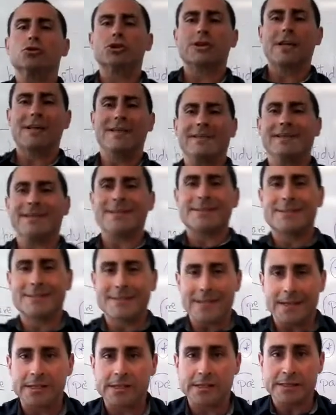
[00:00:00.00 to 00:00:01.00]

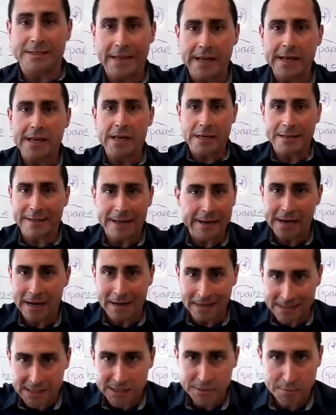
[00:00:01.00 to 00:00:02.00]
sentences. They
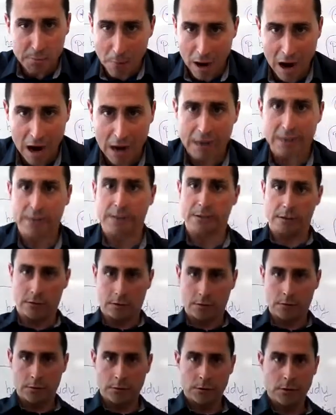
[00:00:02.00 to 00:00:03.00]
are smart.
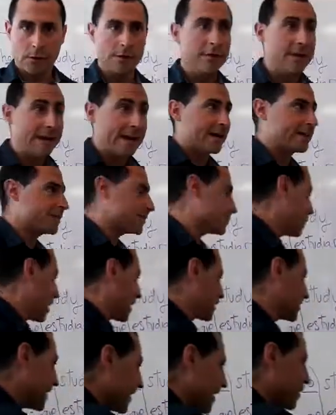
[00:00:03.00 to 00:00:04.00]
They are
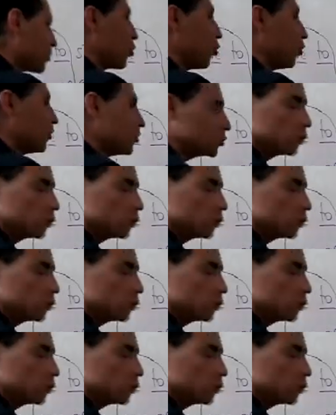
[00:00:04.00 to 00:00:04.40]
smart. They are going